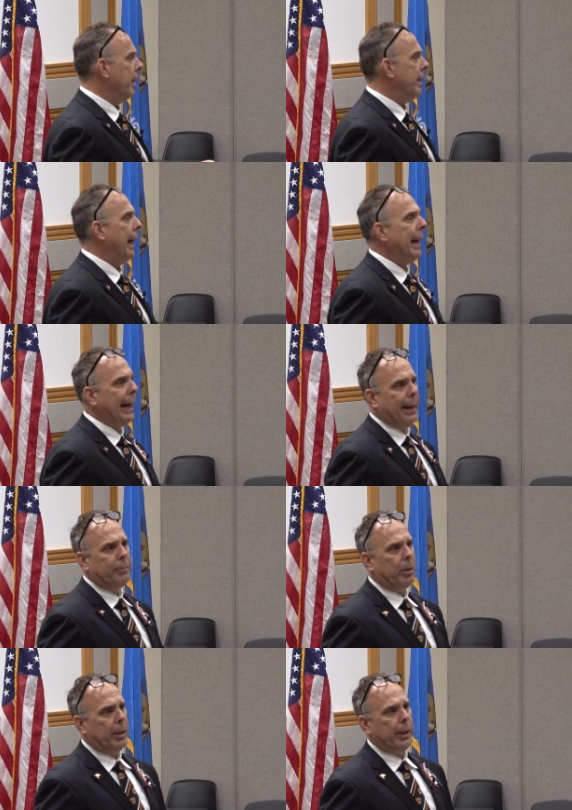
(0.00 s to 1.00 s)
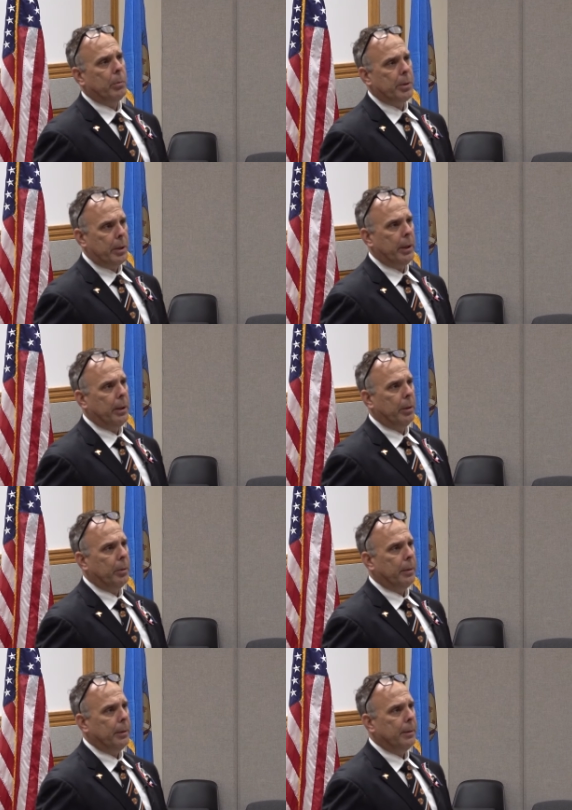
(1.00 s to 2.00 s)
the day after he was
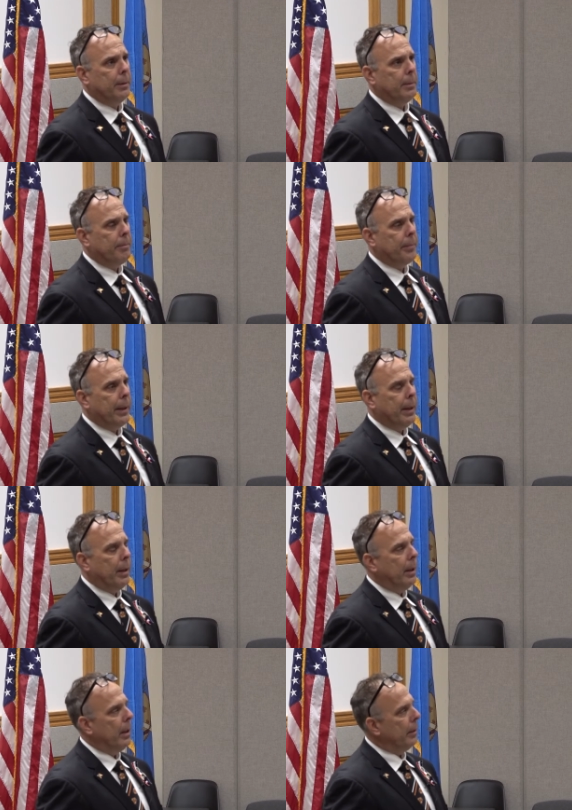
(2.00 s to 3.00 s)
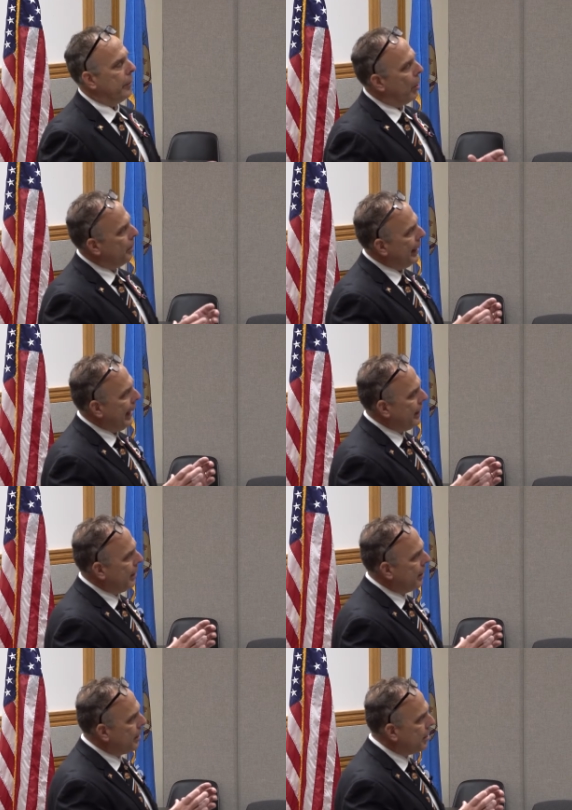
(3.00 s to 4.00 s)
killed. From
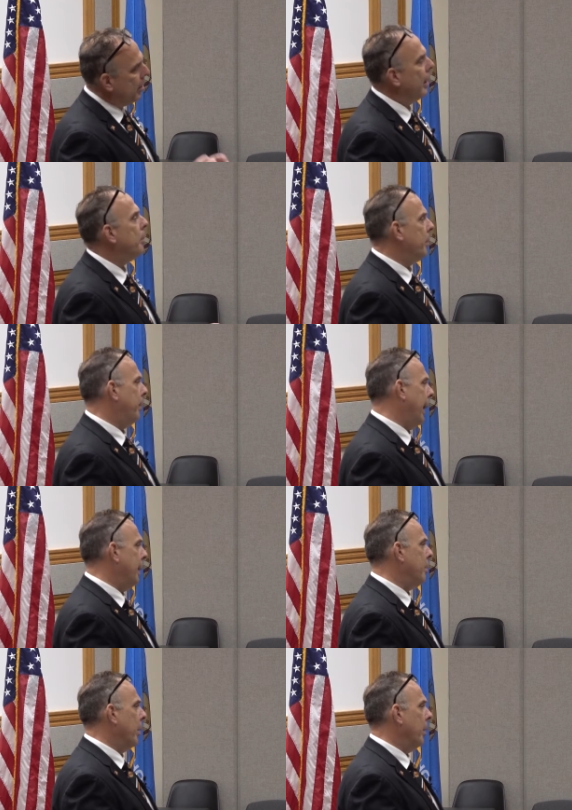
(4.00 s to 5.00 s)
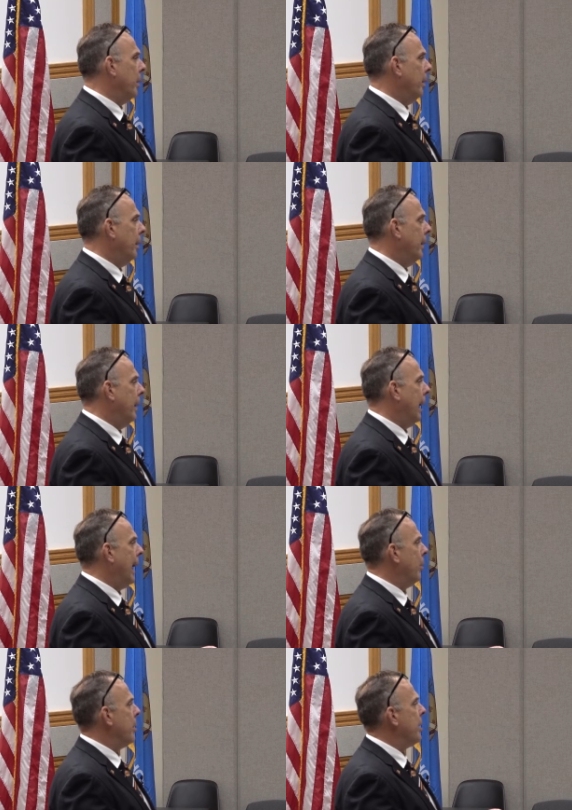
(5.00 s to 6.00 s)
that slip of paper,
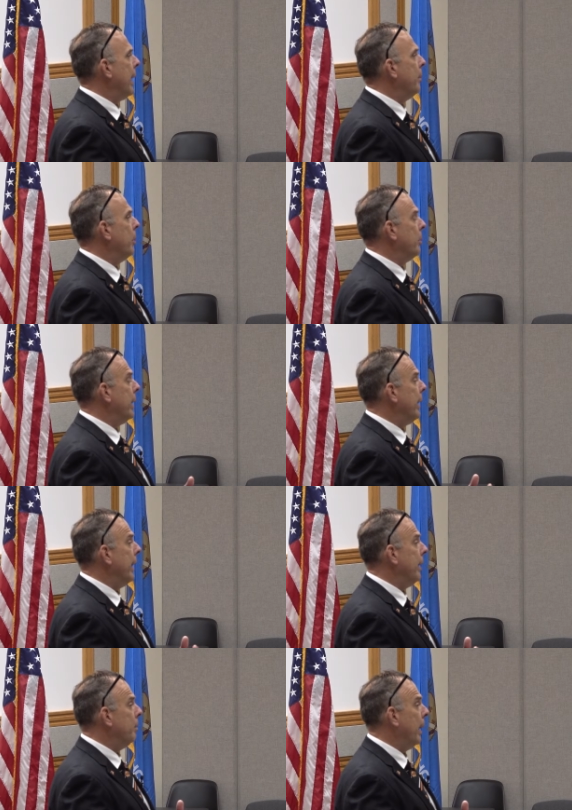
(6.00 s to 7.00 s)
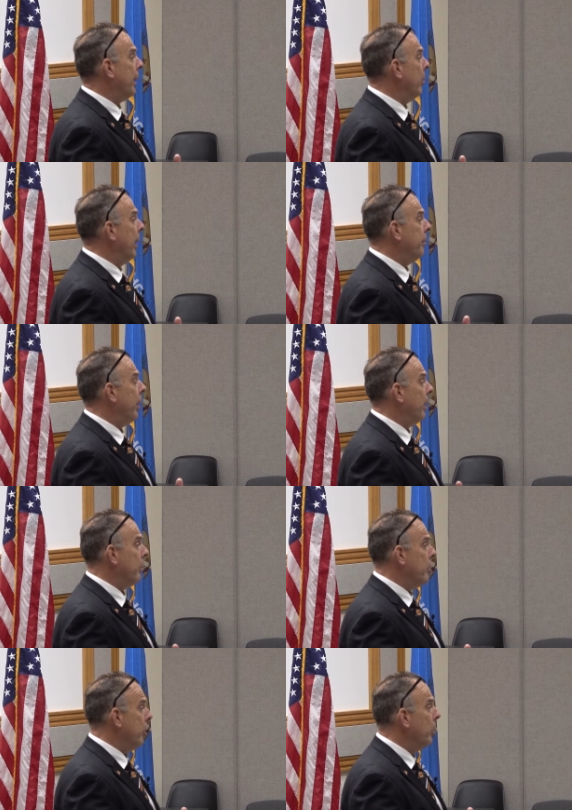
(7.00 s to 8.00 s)
I was able to get my
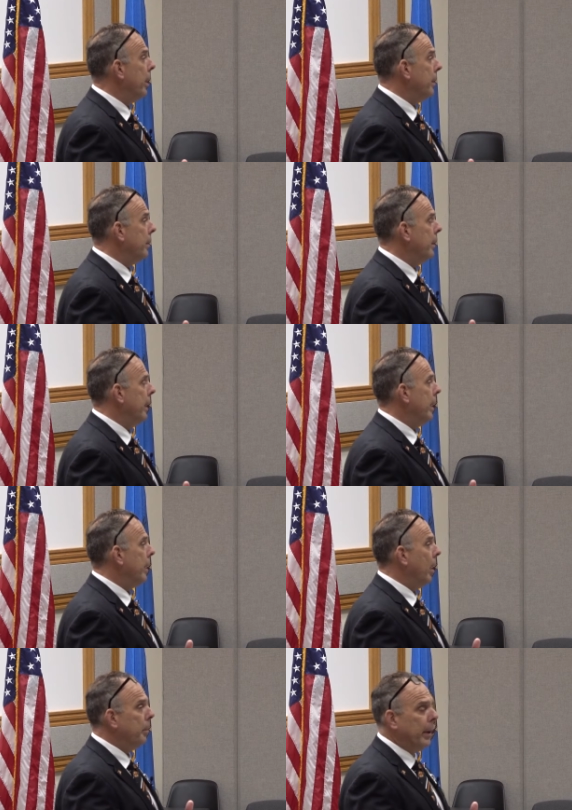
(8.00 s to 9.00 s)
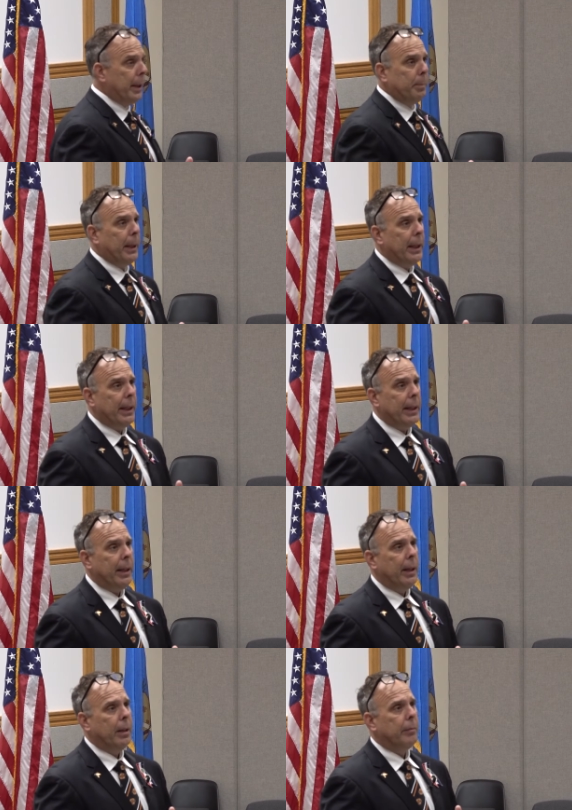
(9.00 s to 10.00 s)
grandfather's unit, Company
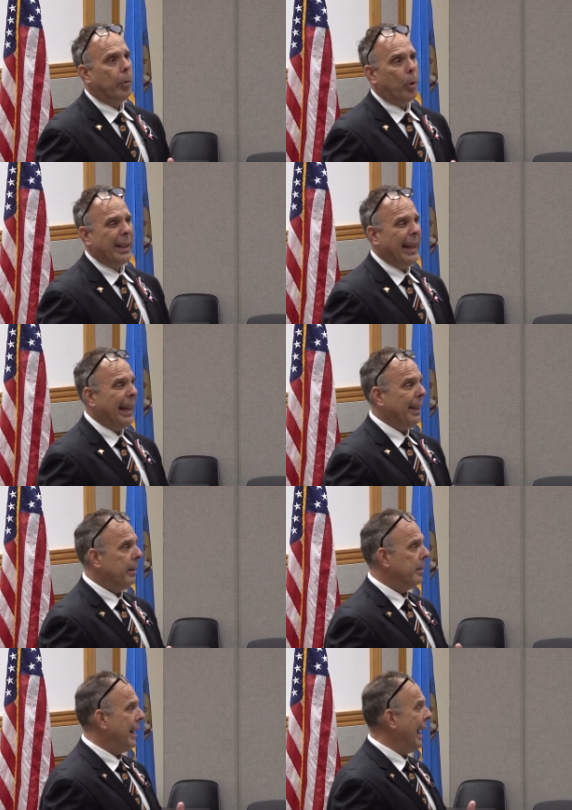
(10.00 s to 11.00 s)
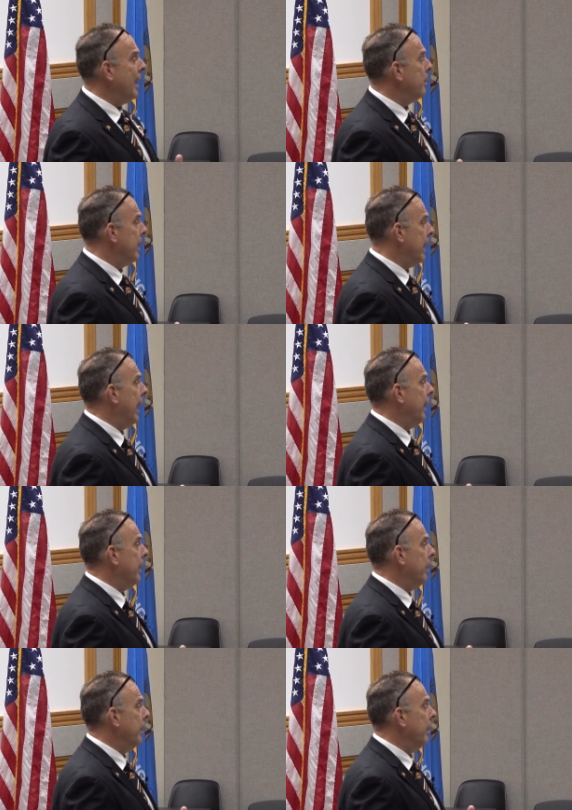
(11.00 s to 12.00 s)
B, 48th Tank
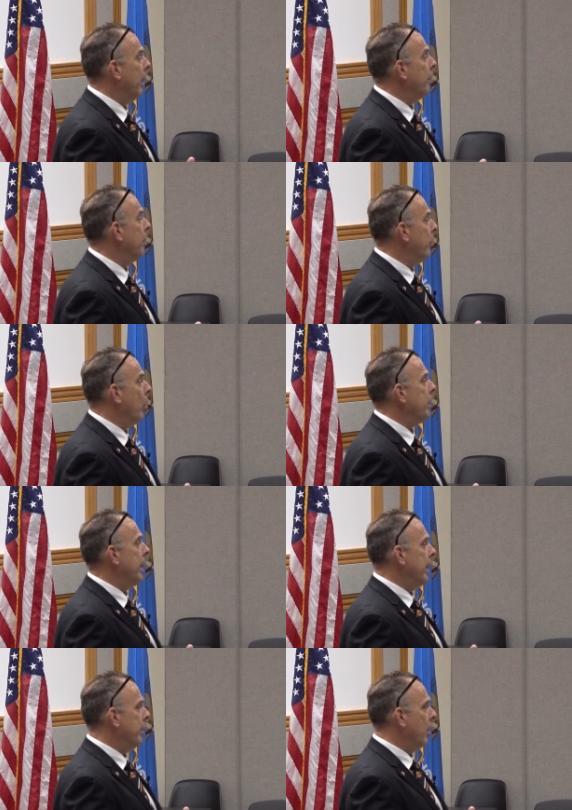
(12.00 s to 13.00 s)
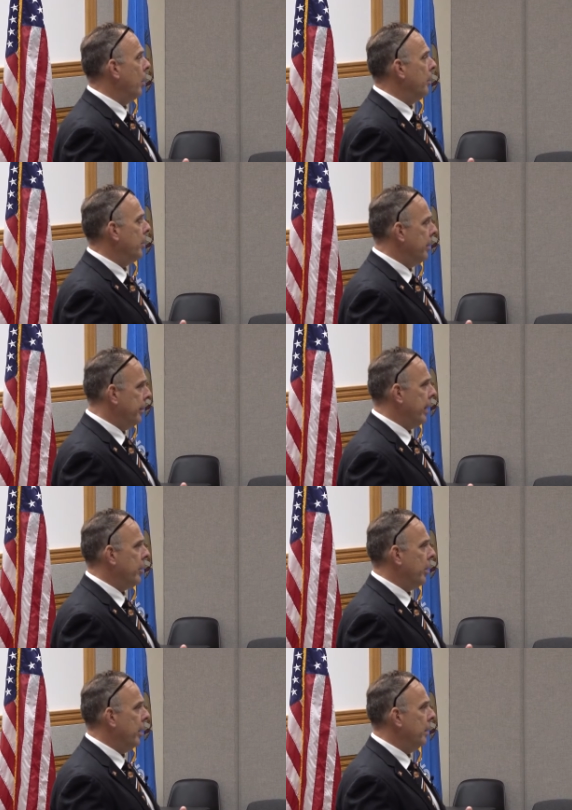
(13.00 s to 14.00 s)
Battalion of the 14th Armored
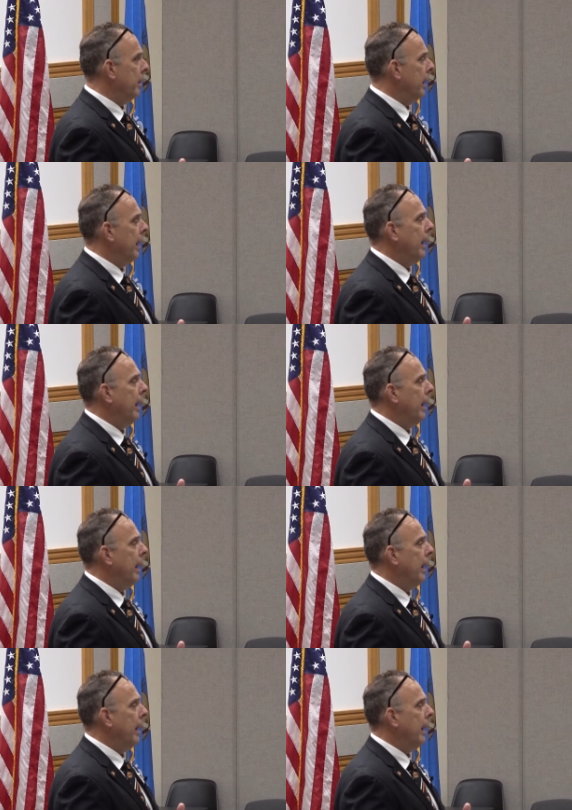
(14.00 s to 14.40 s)
Division,